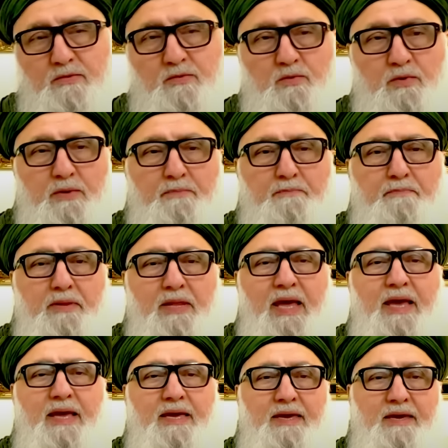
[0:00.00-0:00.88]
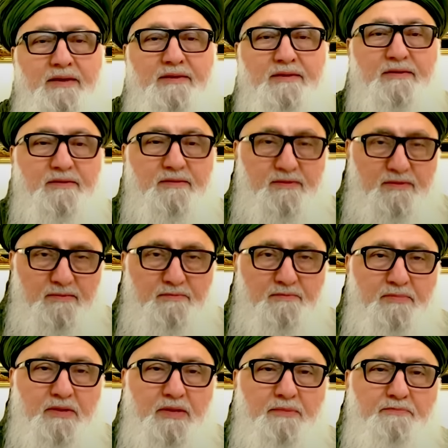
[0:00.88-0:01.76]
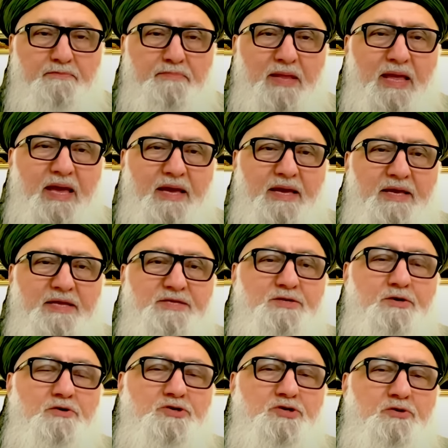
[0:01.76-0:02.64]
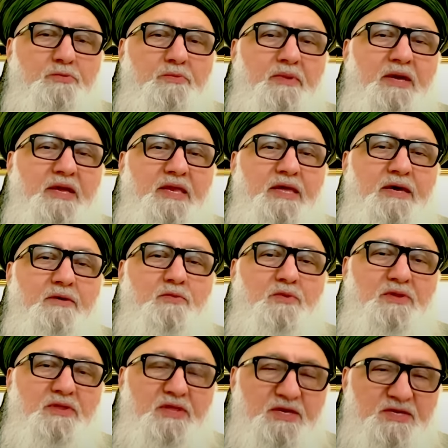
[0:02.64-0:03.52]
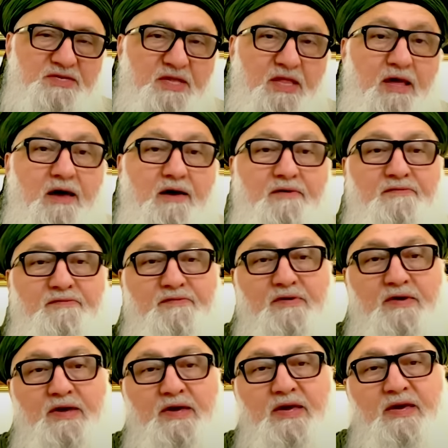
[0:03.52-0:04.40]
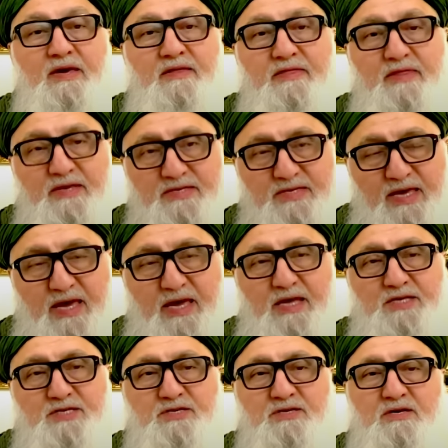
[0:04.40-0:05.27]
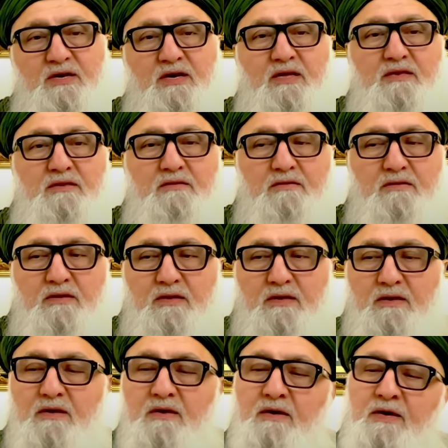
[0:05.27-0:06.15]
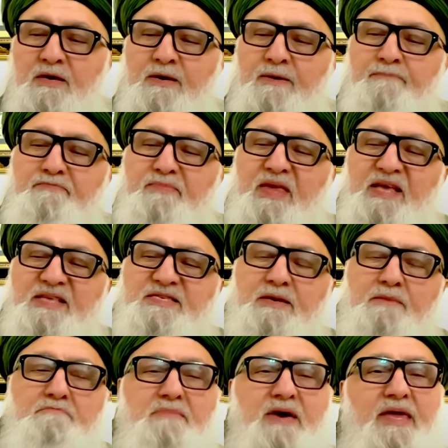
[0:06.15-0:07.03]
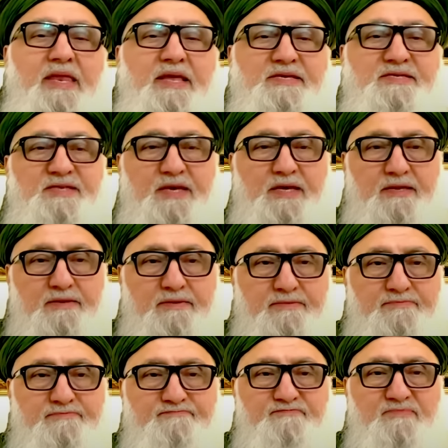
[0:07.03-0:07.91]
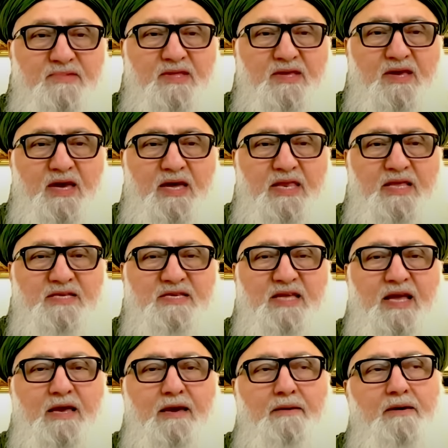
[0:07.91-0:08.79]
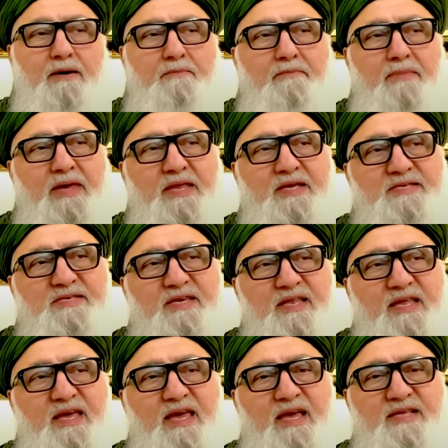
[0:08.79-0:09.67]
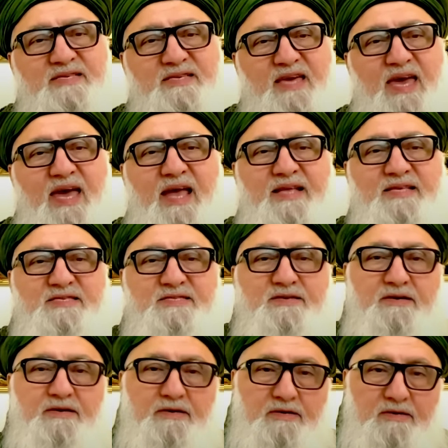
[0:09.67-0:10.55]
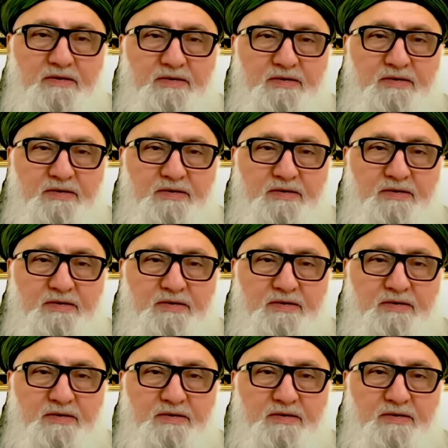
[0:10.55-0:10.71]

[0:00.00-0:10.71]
we blanket blanket social media with this love, this eshk and uh, it's a medicine and it's like a medicine against cancer.